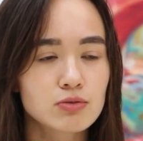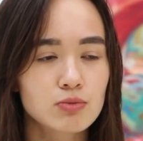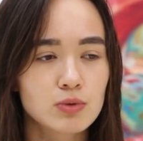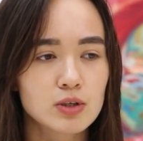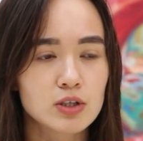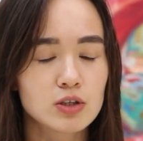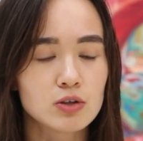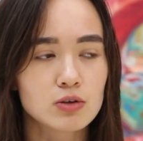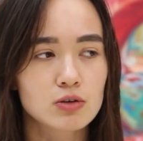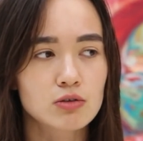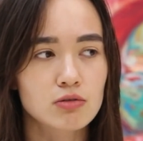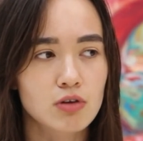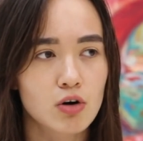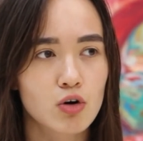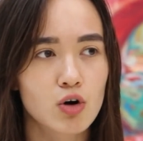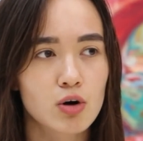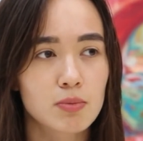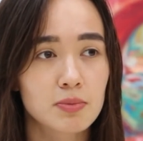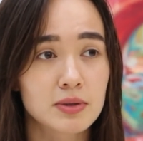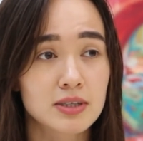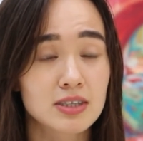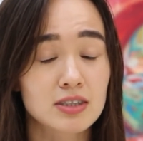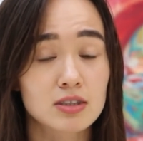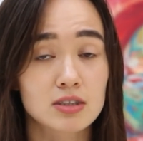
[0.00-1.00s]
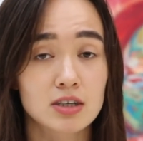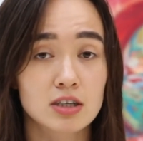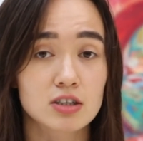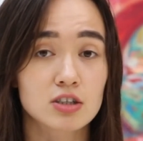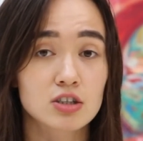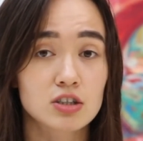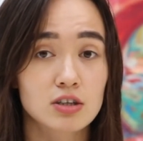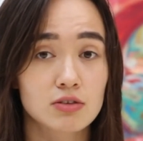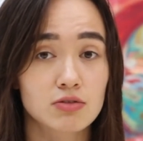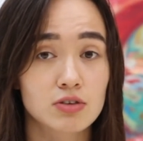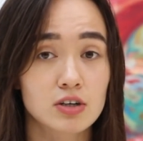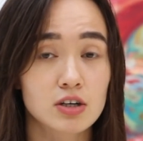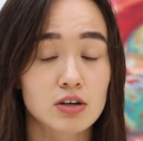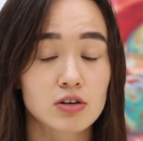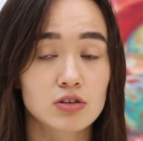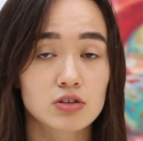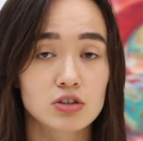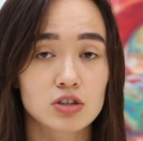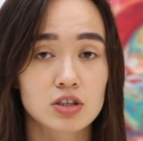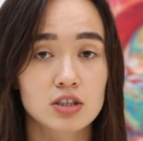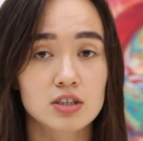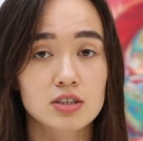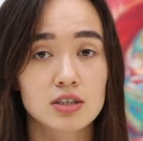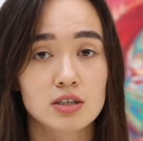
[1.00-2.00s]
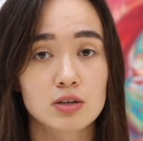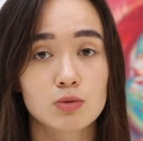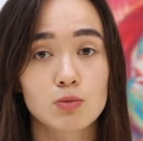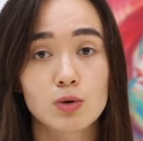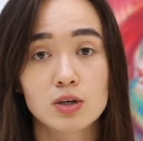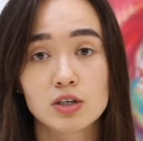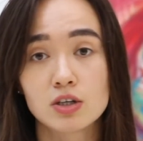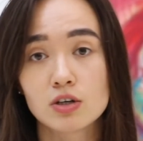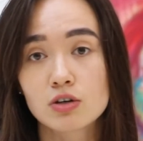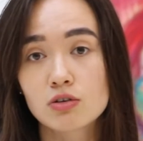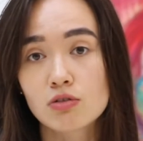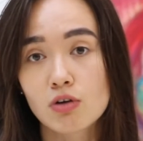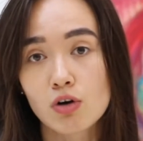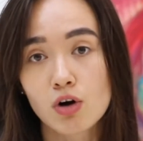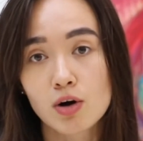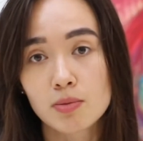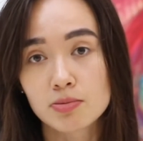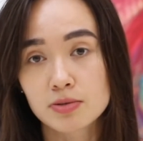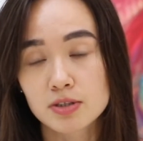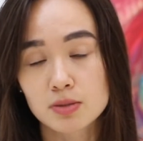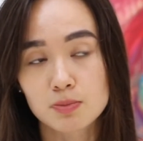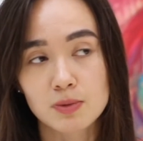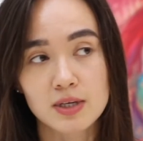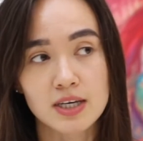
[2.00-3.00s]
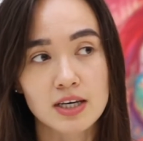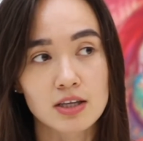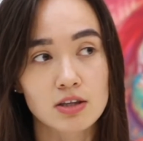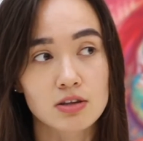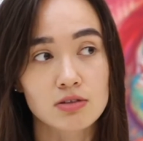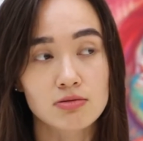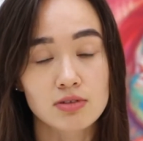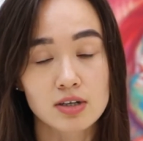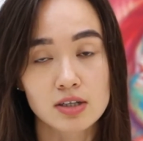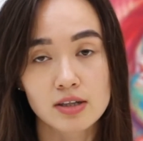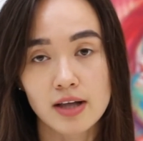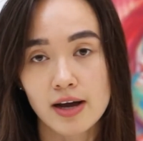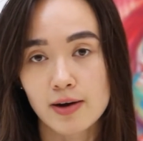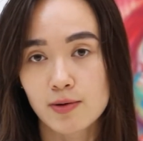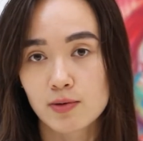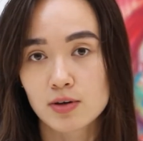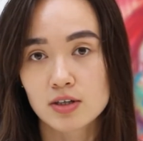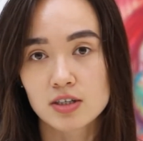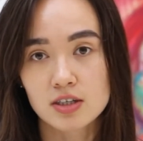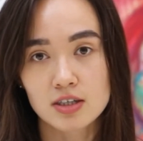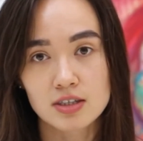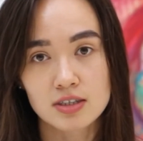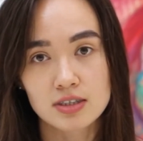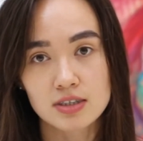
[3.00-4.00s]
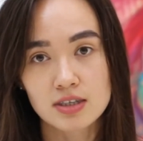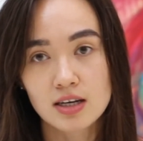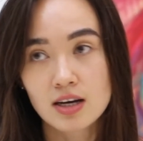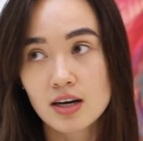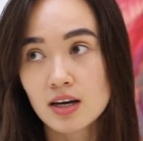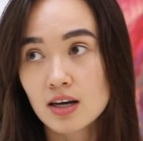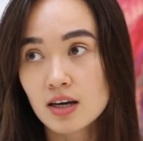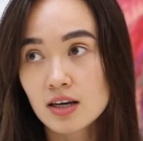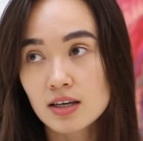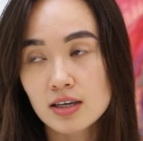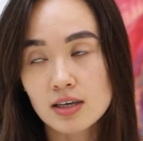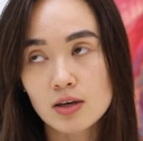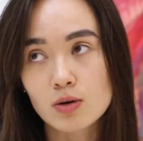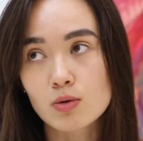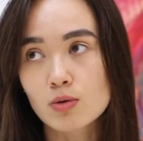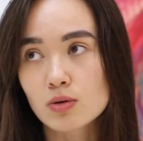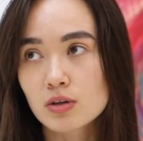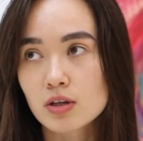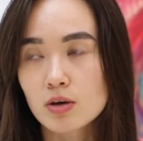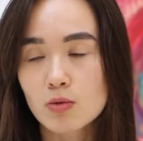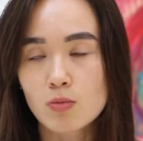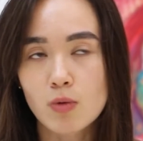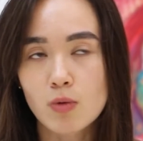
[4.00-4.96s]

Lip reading: When you grow up in such different cultures and when you grow up speaking three languages equally